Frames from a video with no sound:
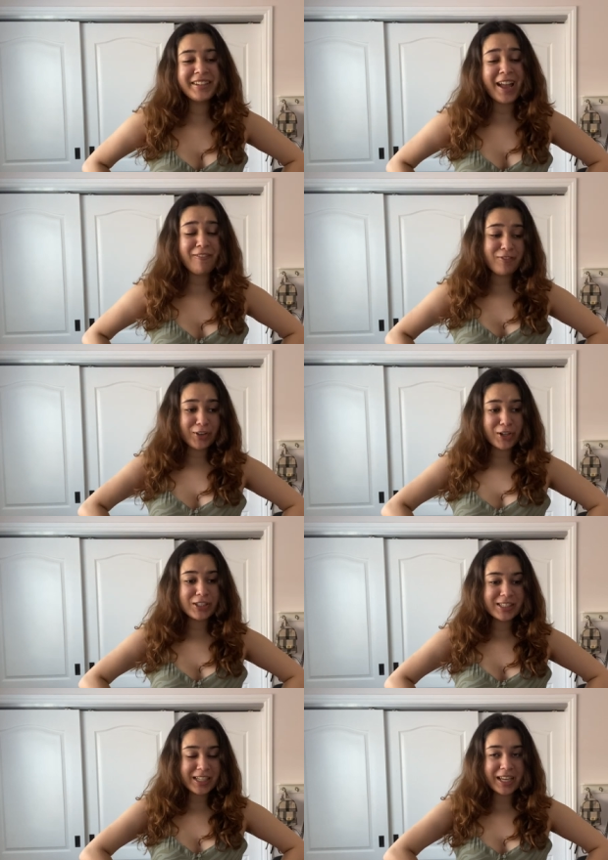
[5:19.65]
at
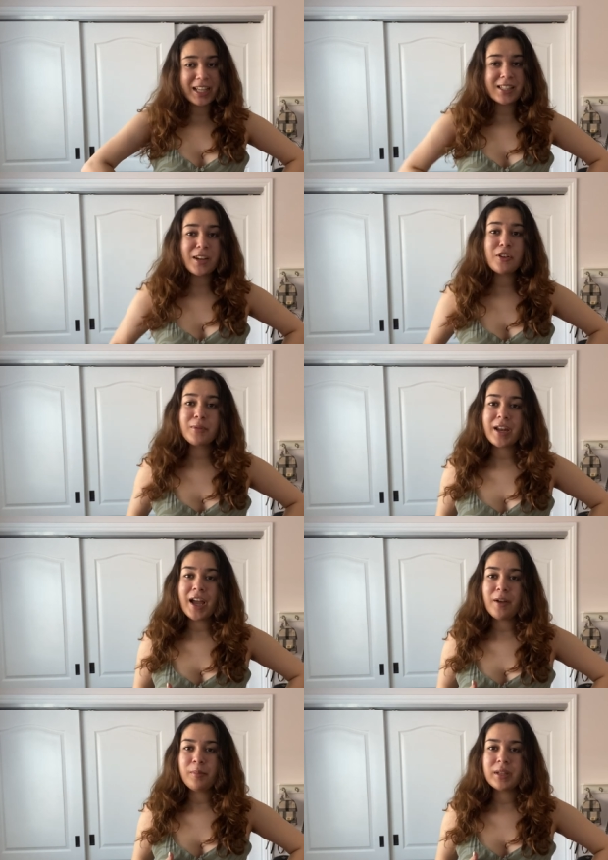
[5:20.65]
first. I guess I don't know what
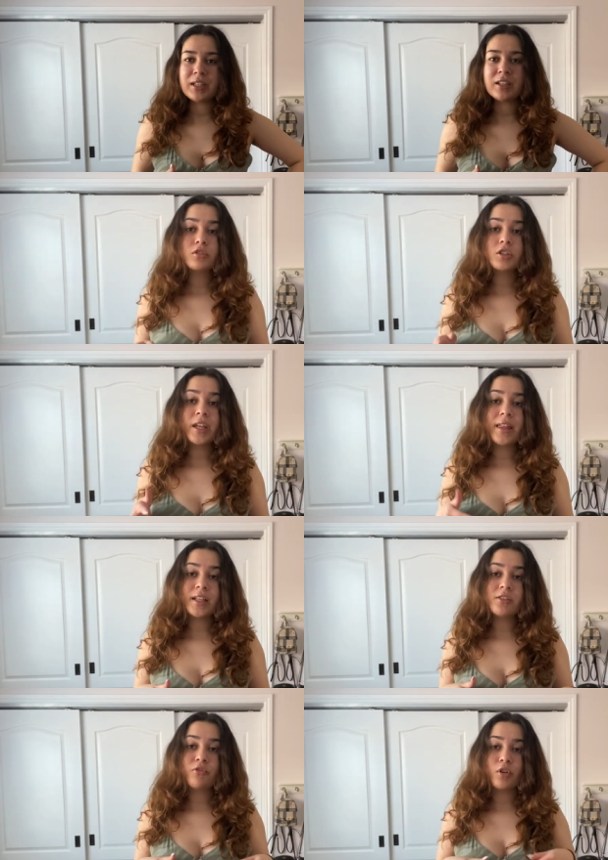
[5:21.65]
happened. So yeah,
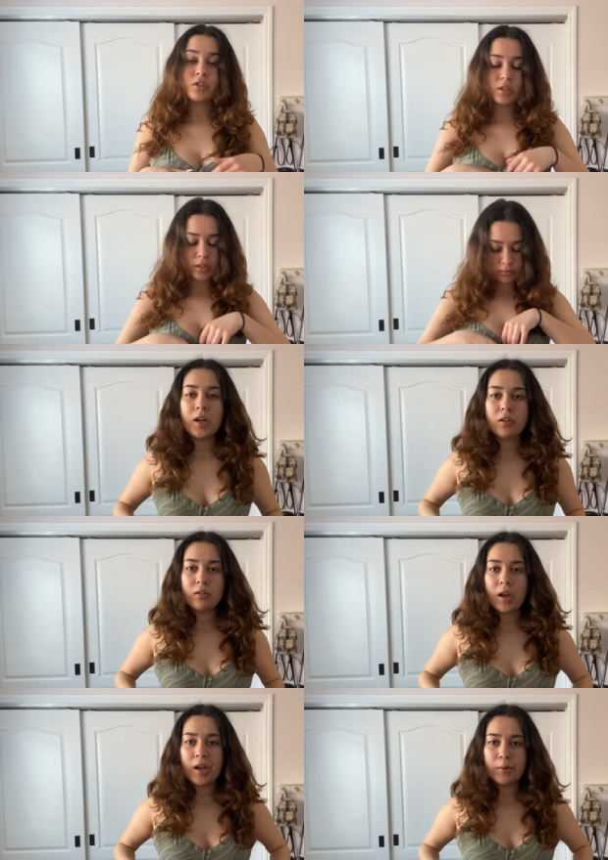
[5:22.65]
that's unfortunate. I don't know
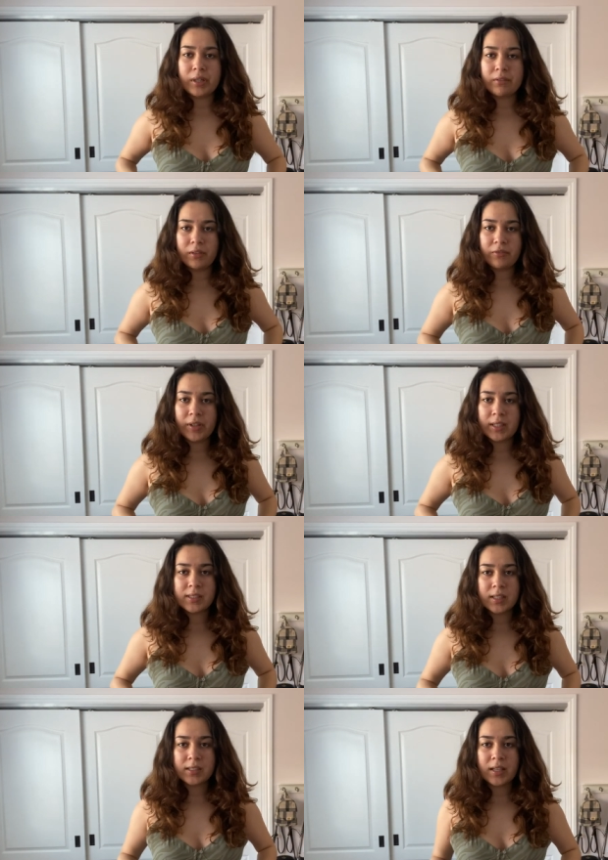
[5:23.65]
how I would even fix
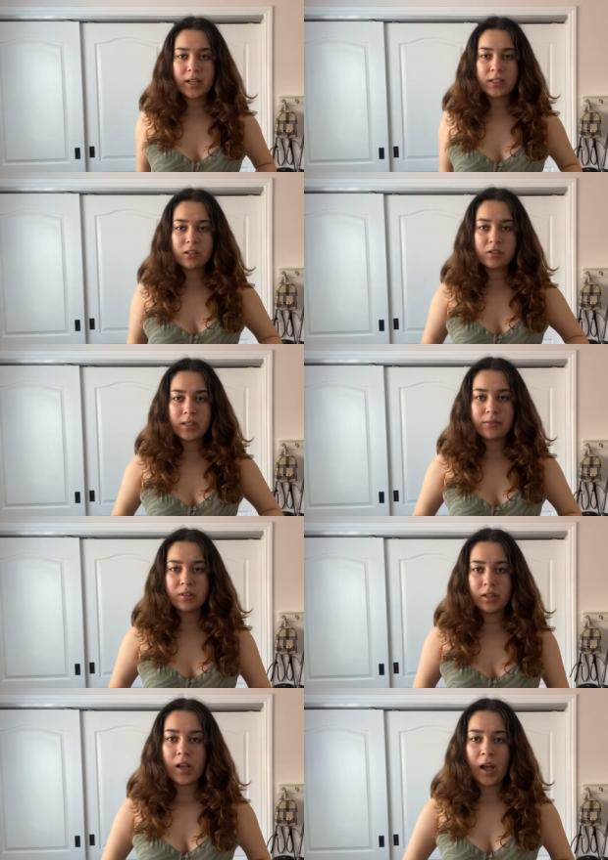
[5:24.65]
this. I guess I'll just have
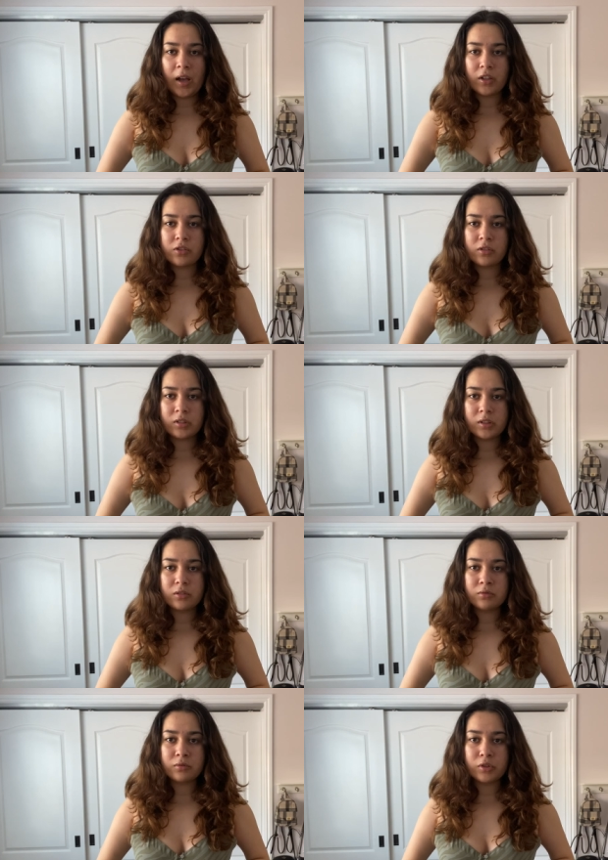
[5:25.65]
to like actually
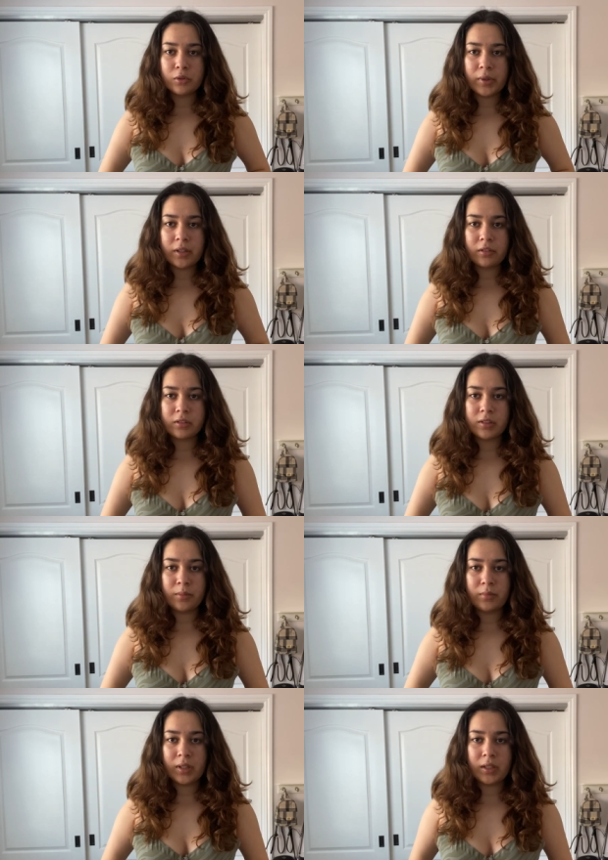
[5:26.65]
glue it or
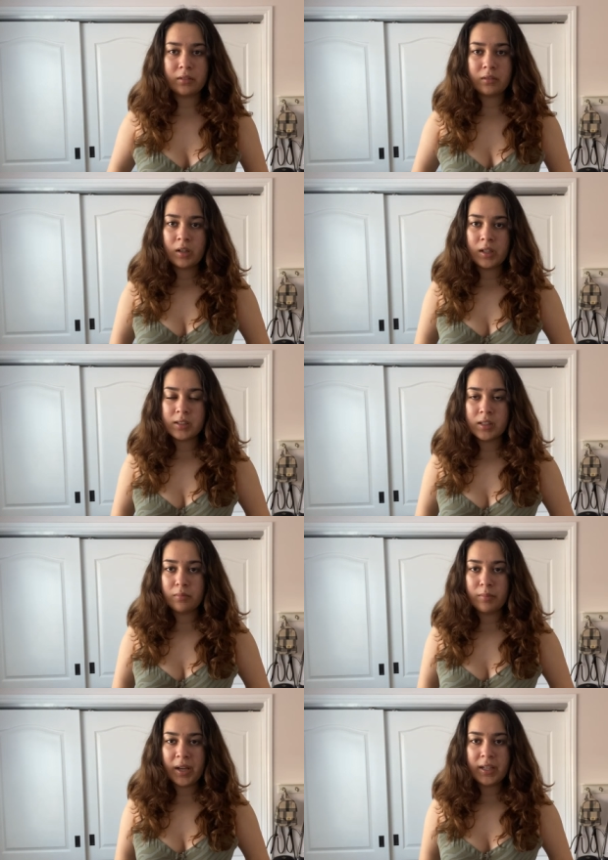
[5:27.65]
something because the
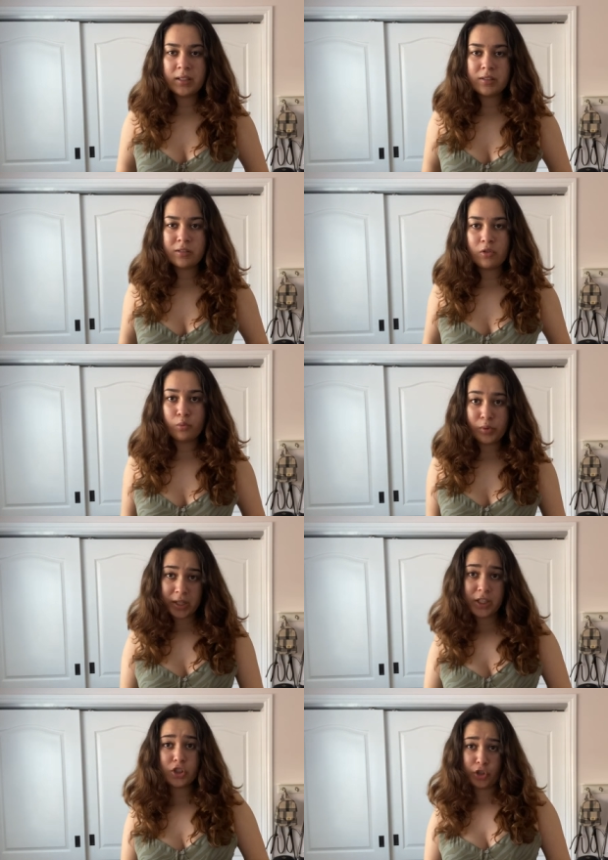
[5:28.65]
buttons
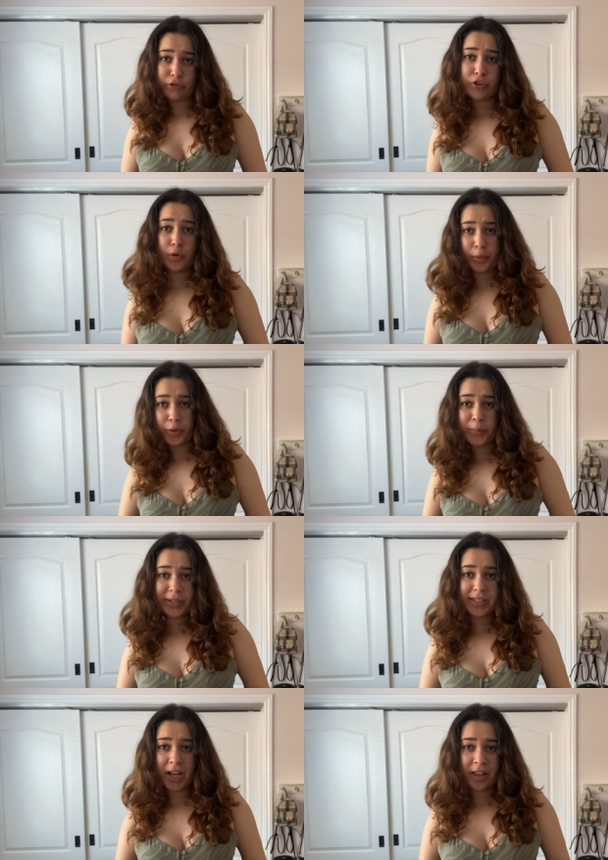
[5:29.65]
really serve no
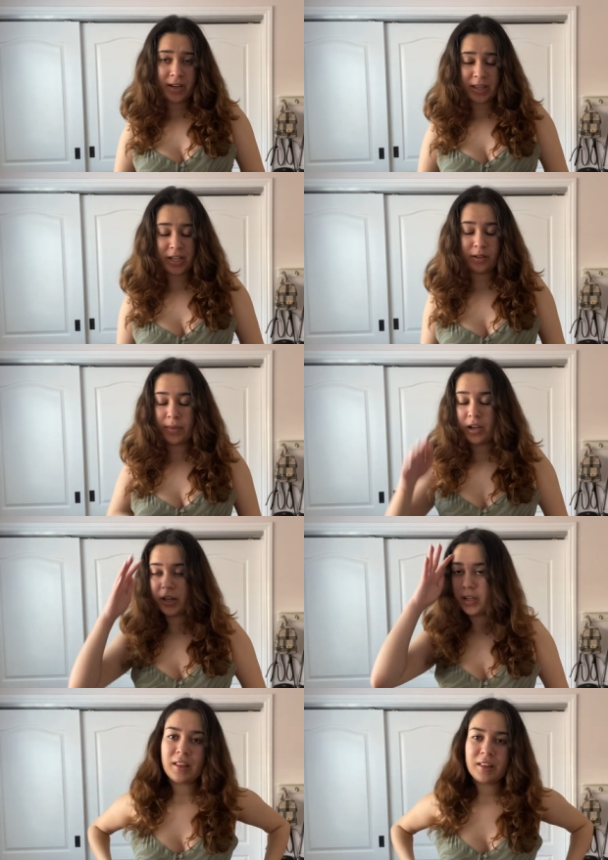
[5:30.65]
purpose now that I think about
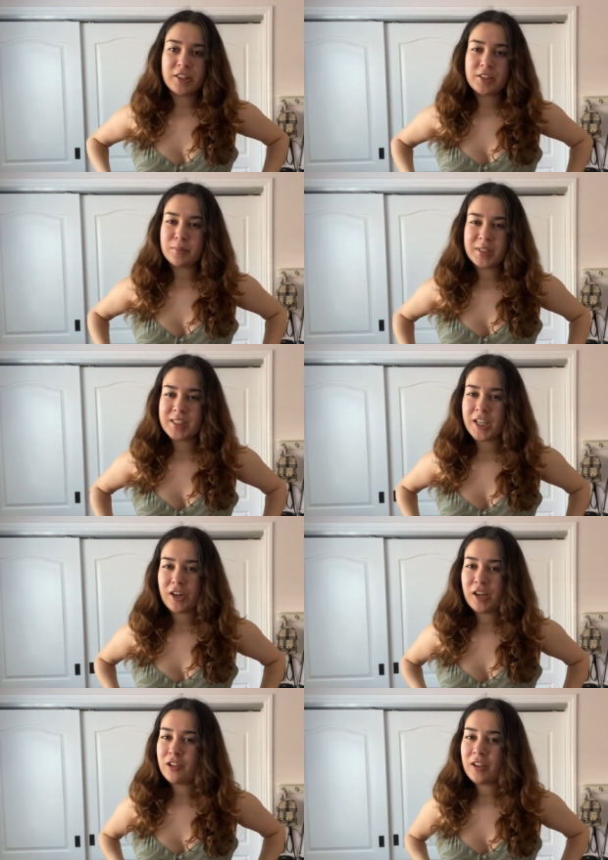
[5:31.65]
it. This material